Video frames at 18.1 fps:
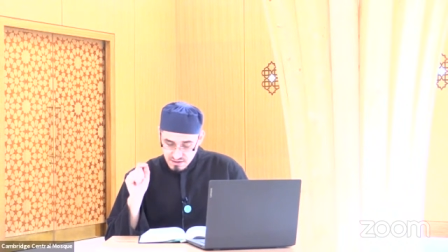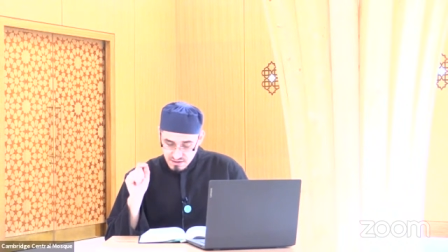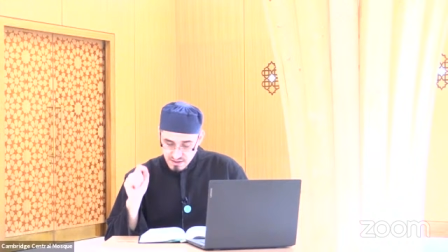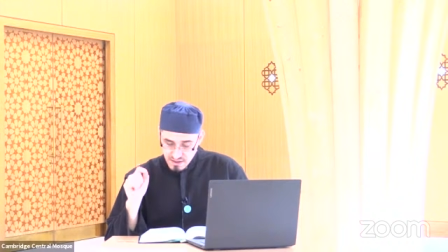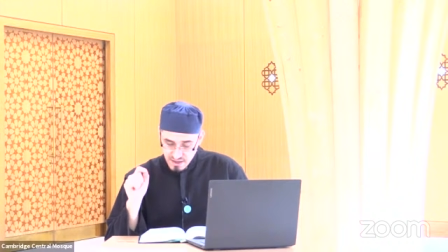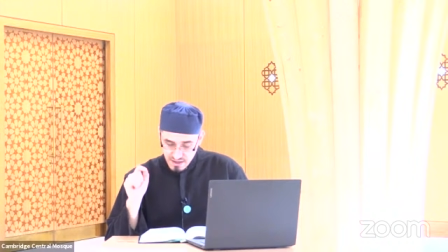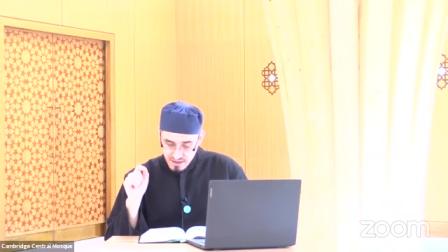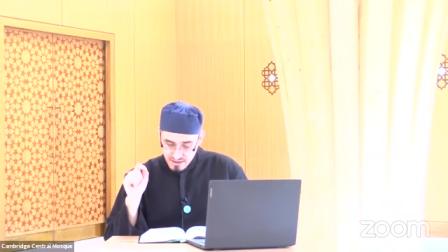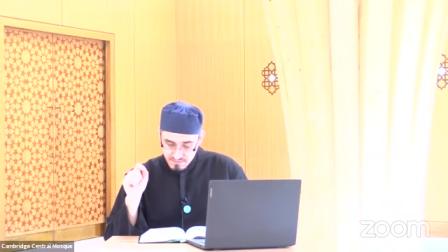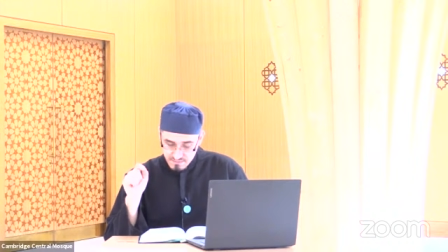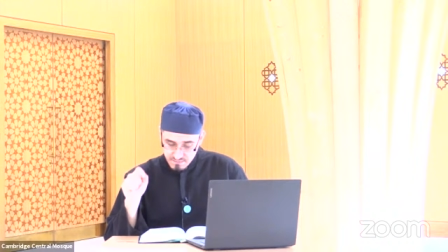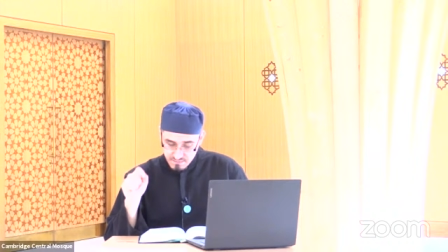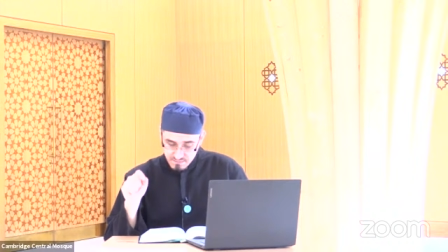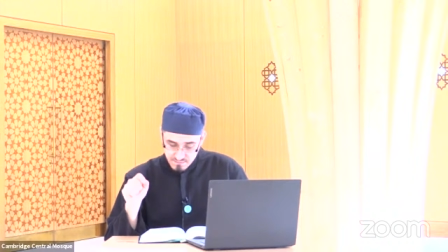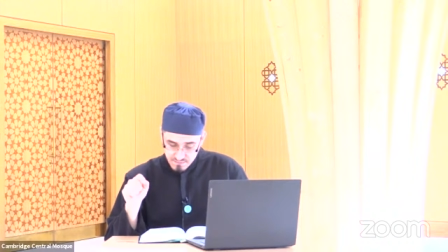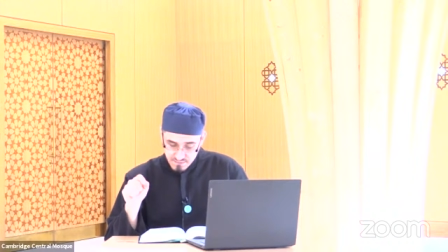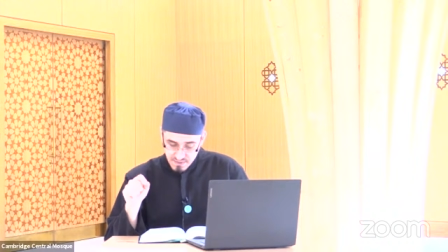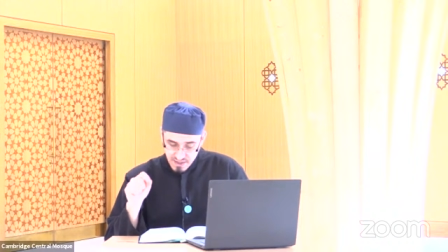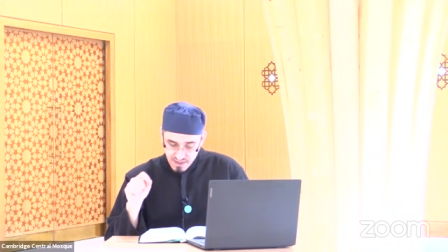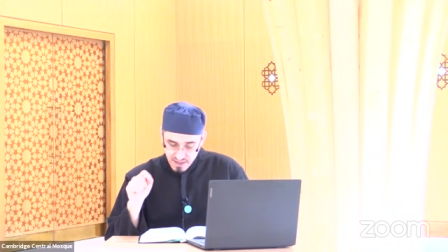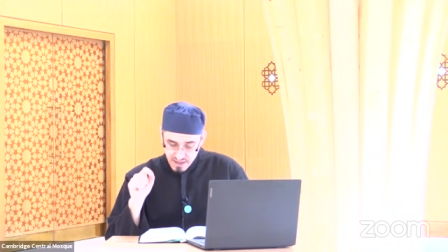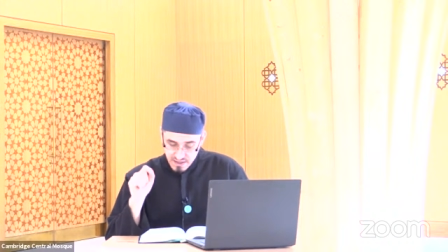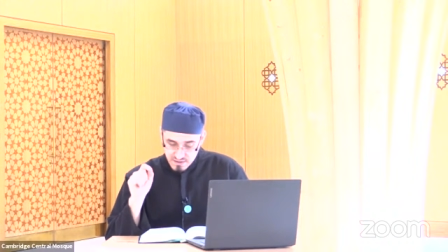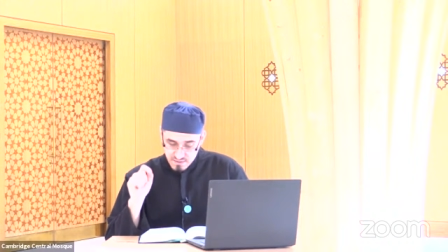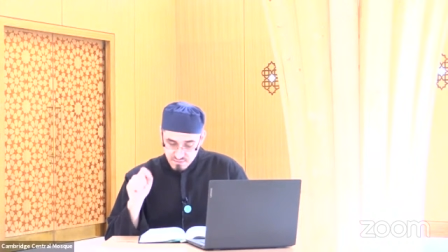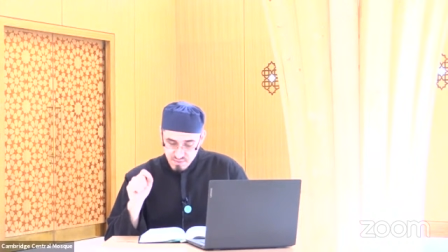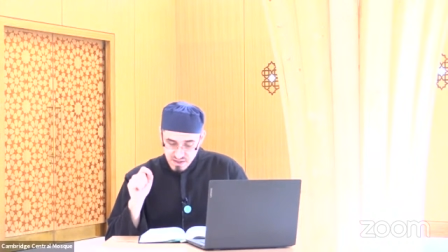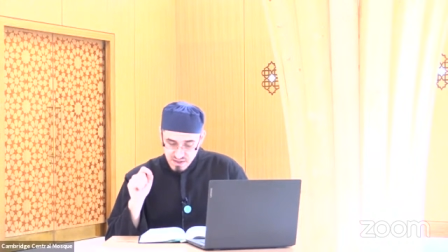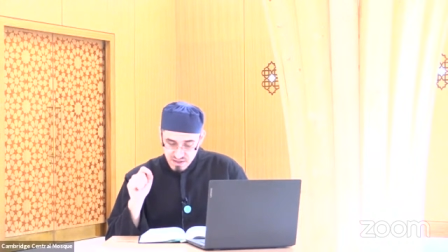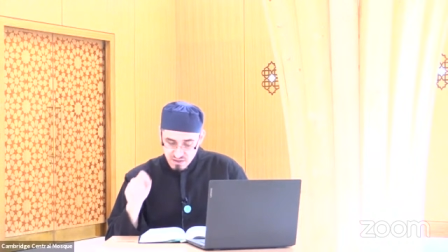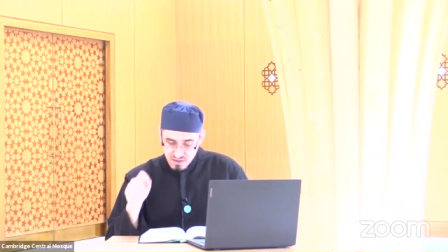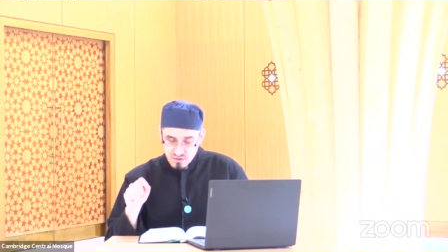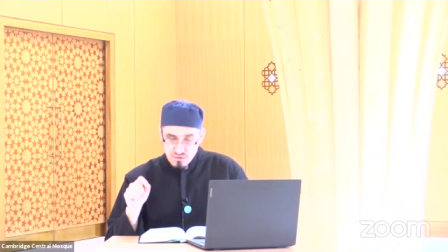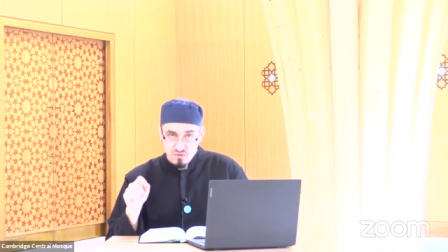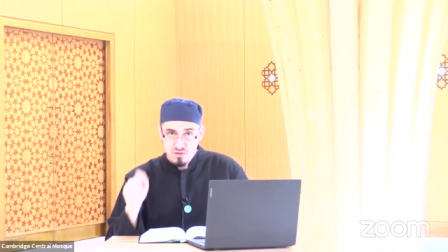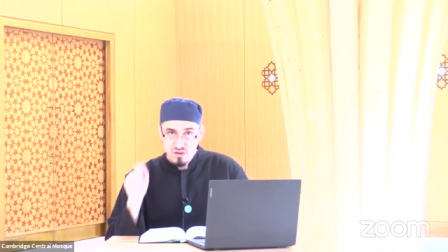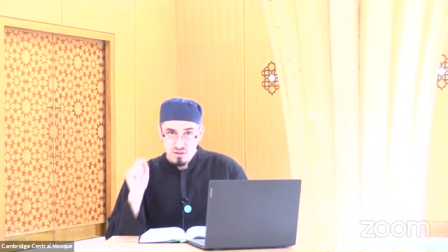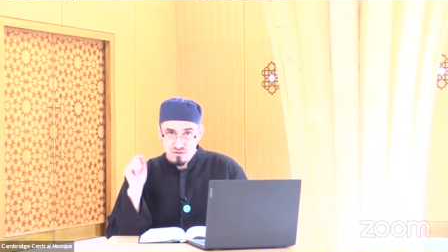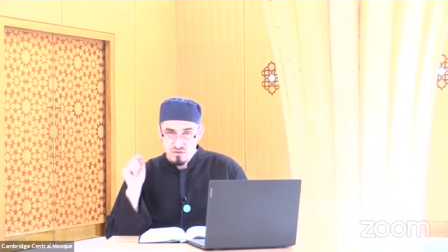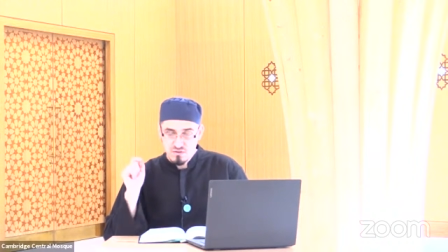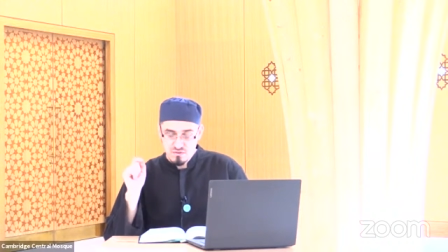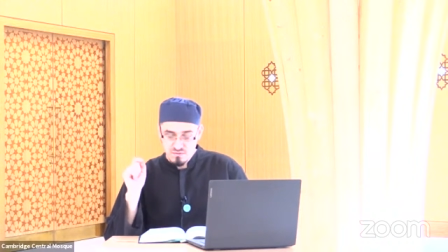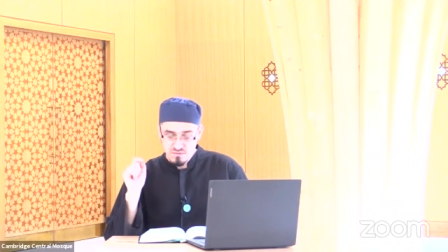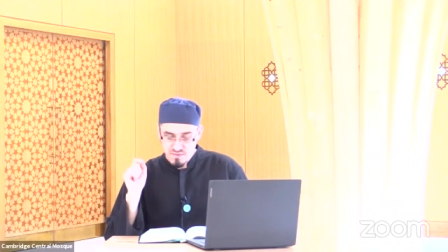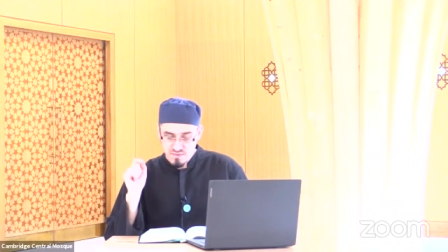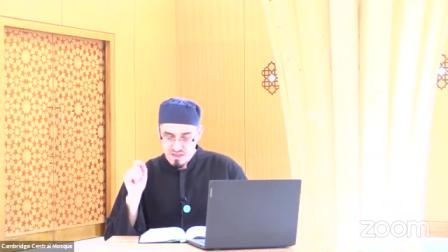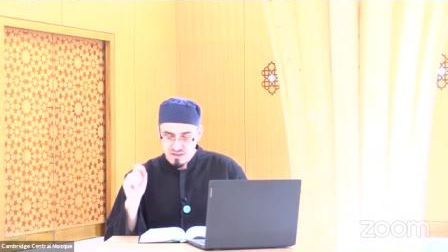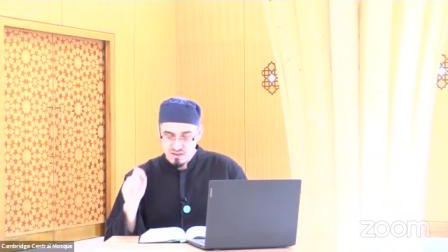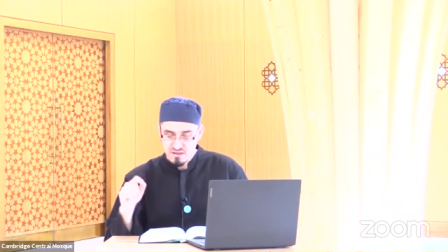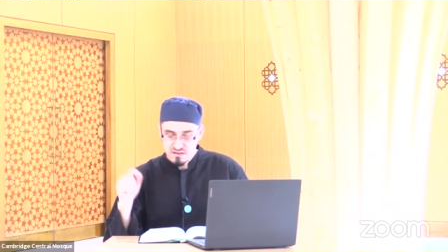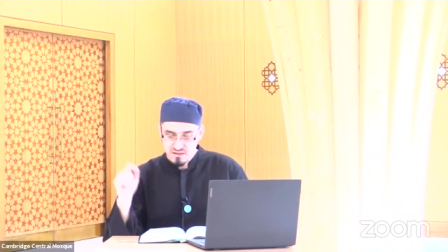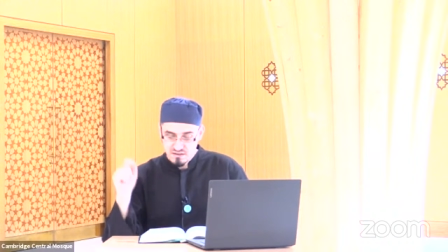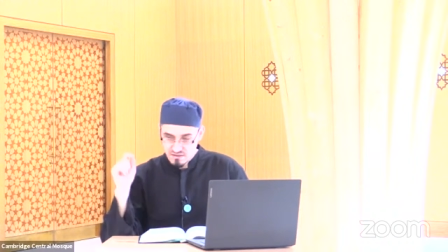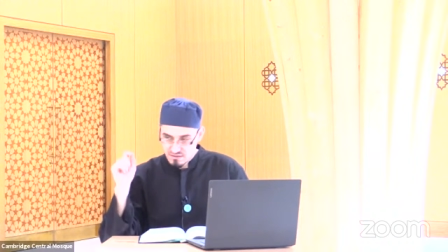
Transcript: Yeah, and speak you not to me.